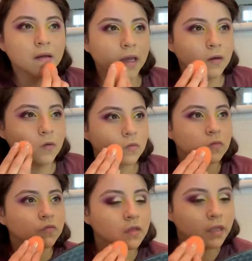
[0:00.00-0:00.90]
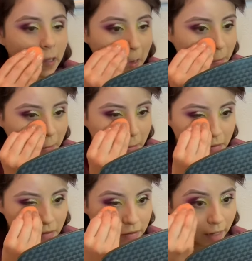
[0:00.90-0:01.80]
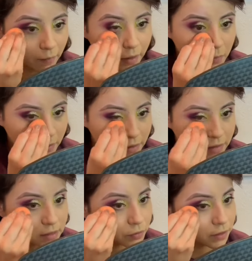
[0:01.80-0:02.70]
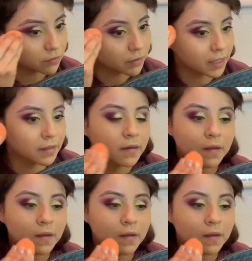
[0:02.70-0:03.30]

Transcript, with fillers: I don't feel like I need it that bad, but it is pretty red.